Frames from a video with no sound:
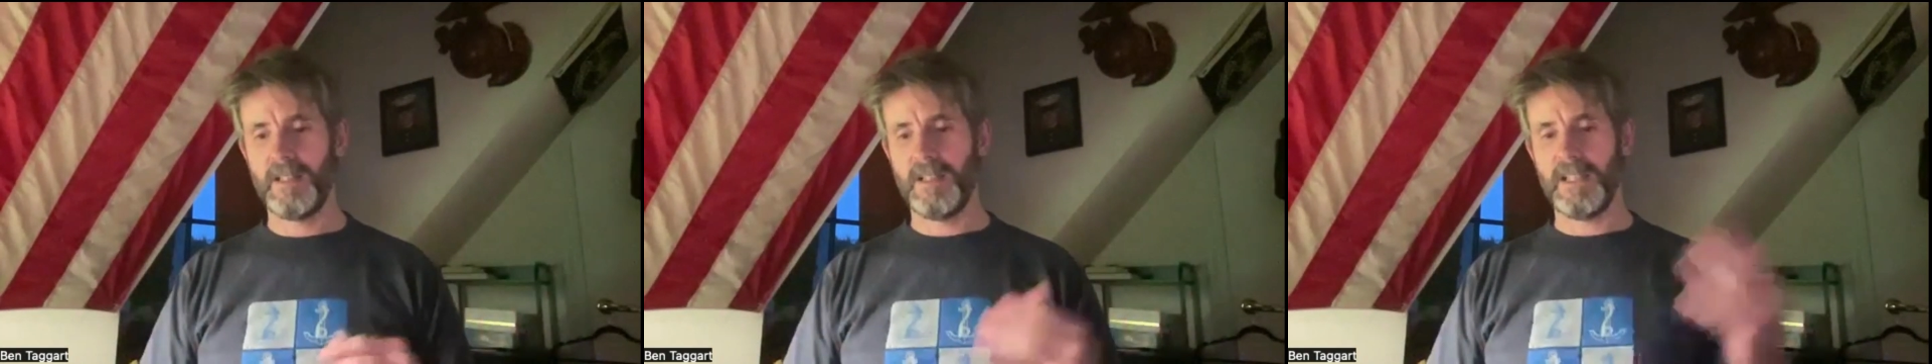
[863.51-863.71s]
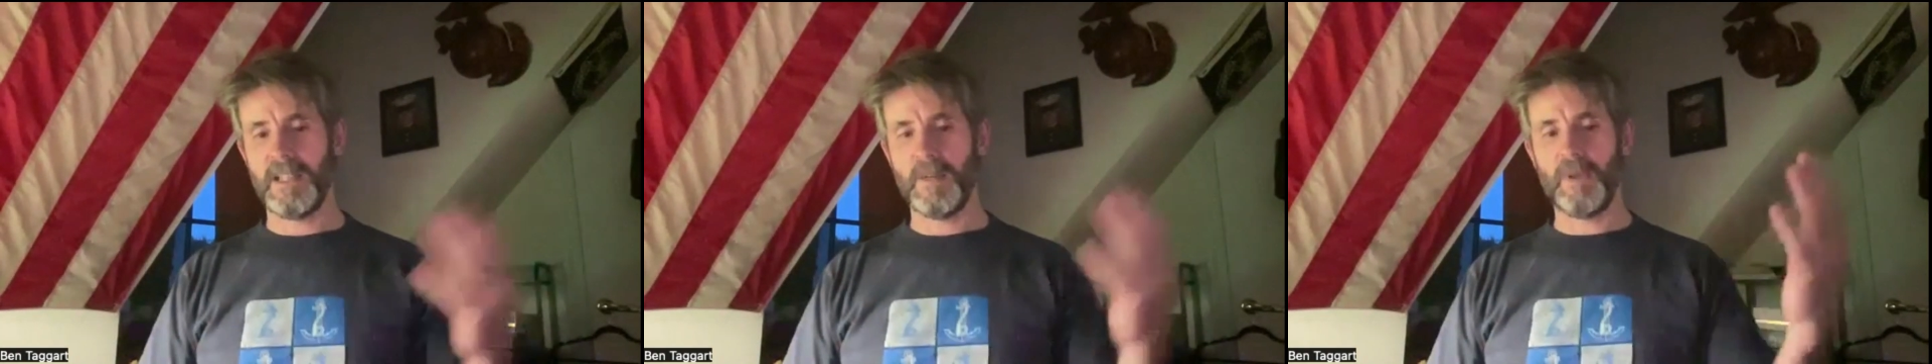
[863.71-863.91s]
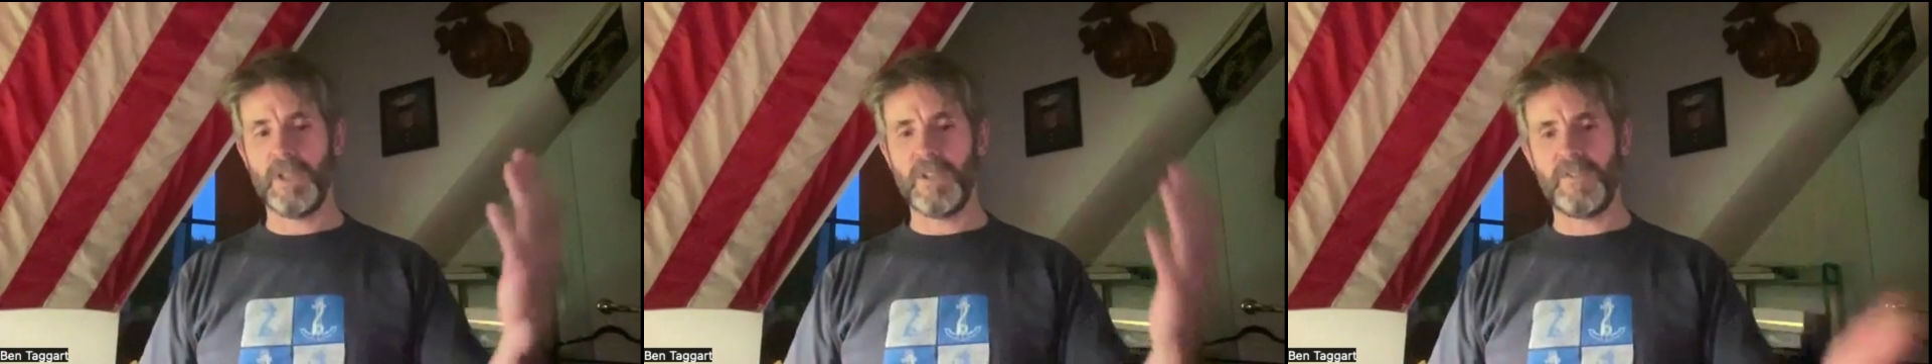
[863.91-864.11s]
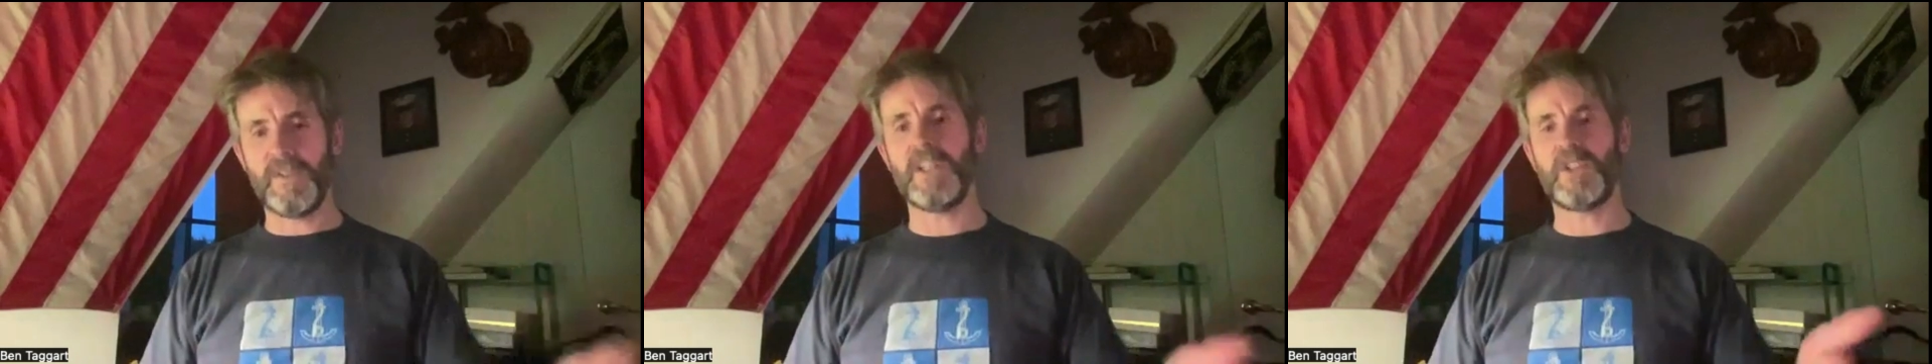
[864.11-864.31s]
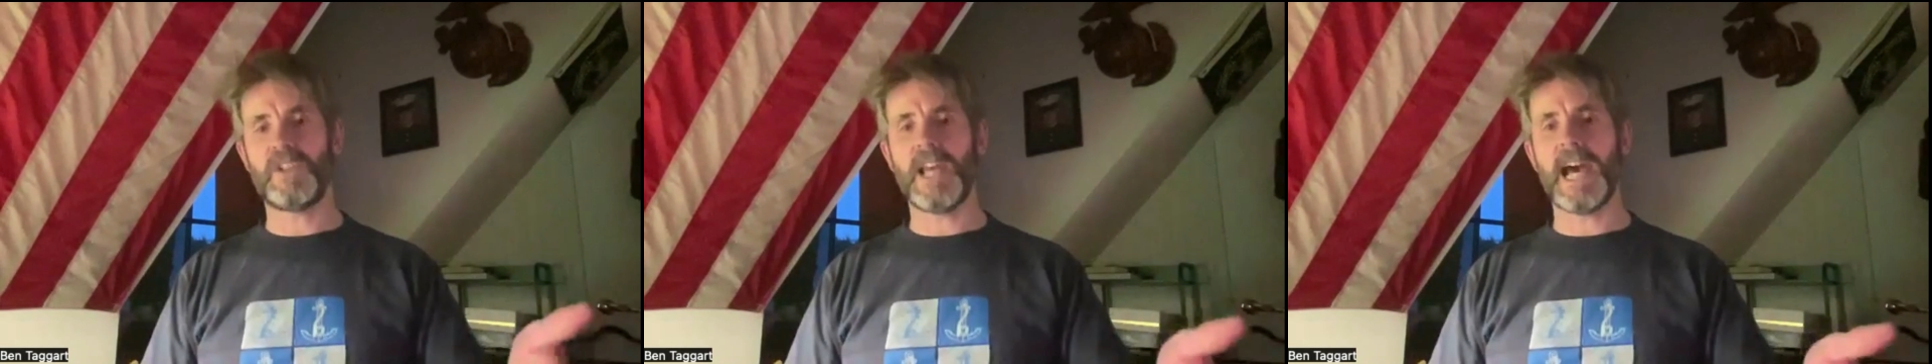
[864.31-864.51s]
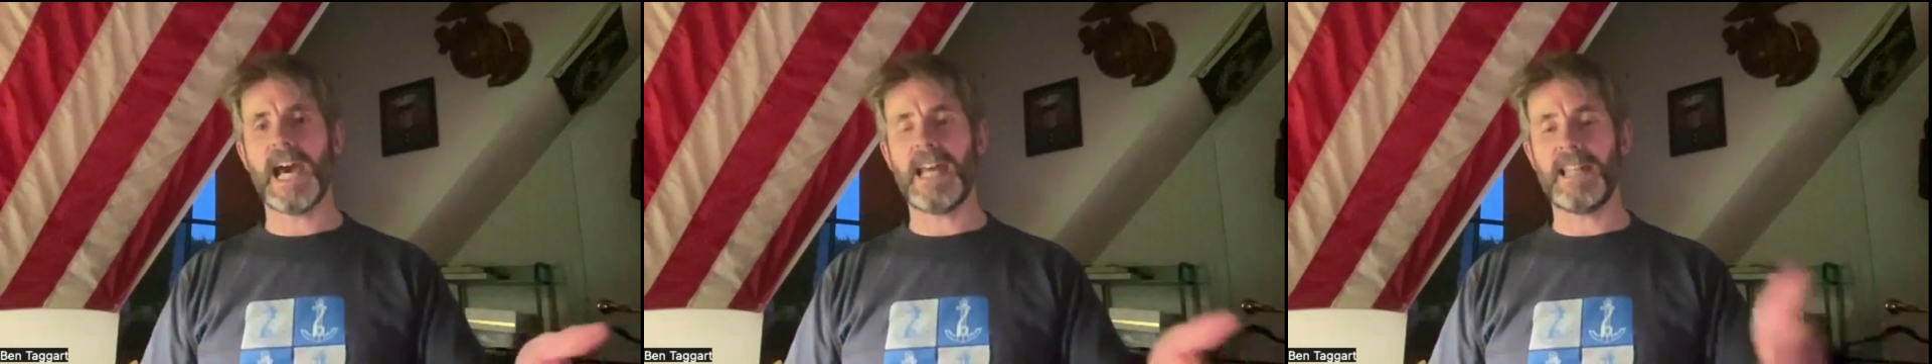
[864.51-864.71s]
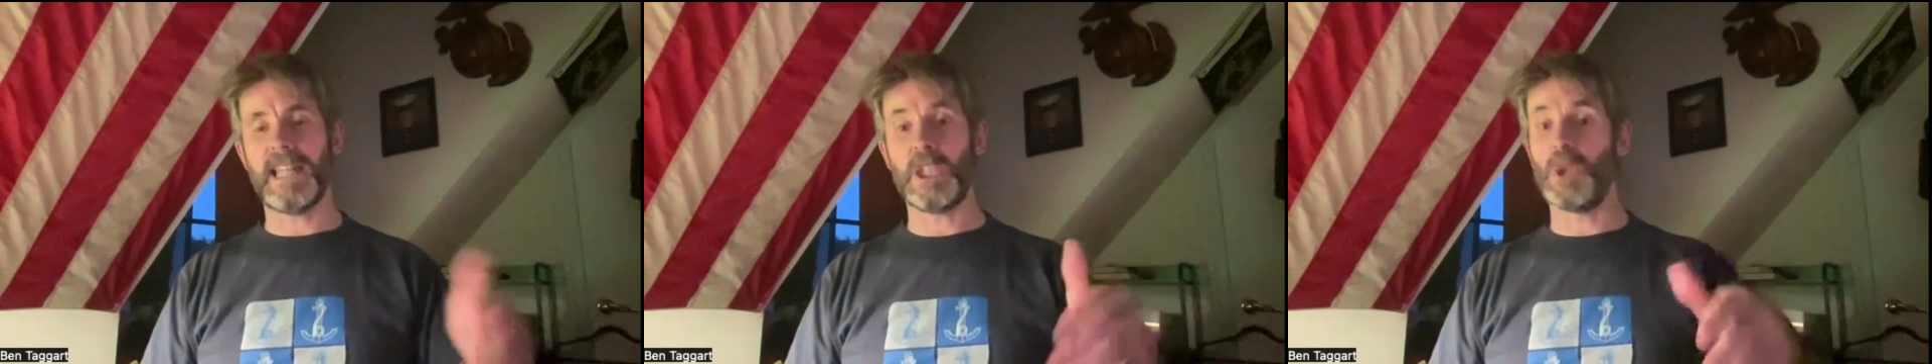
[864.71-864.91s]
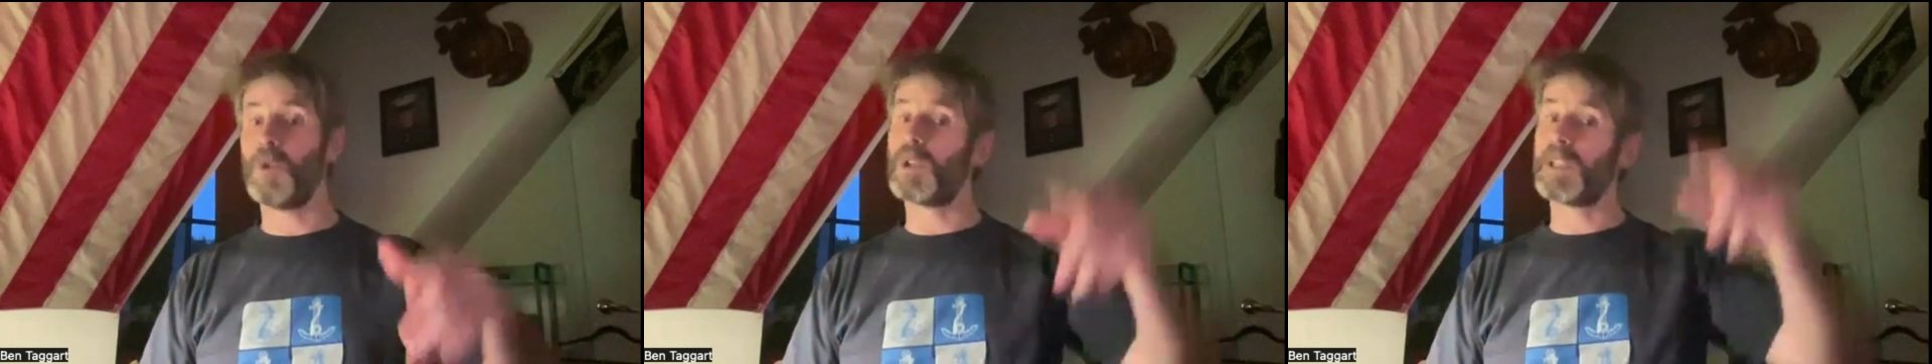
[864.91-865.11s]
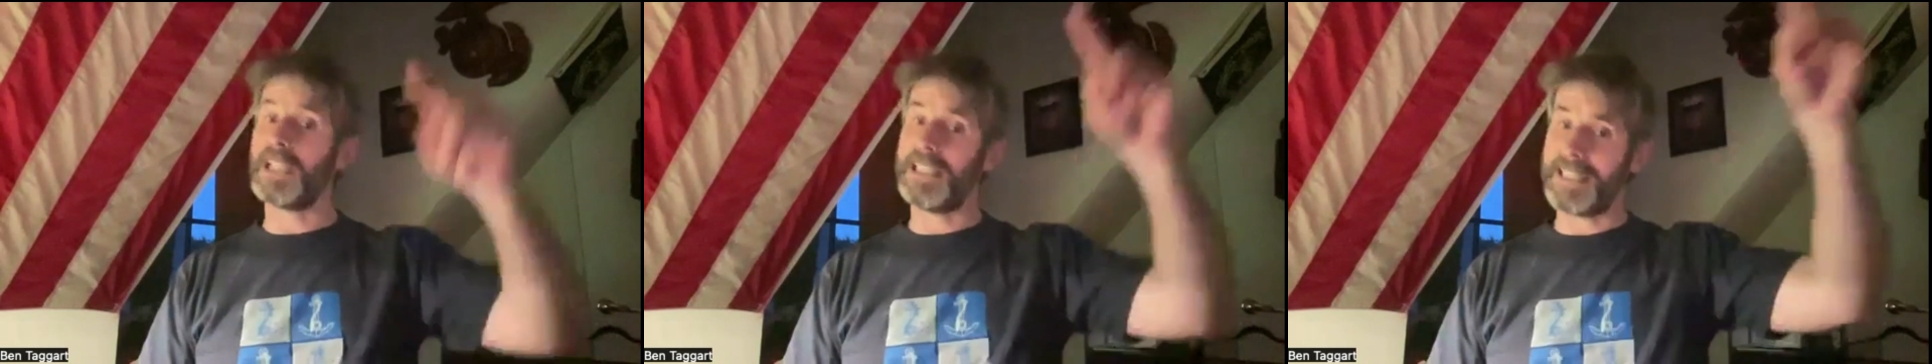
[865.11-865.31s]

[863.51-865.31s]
And then when you finish that, they usually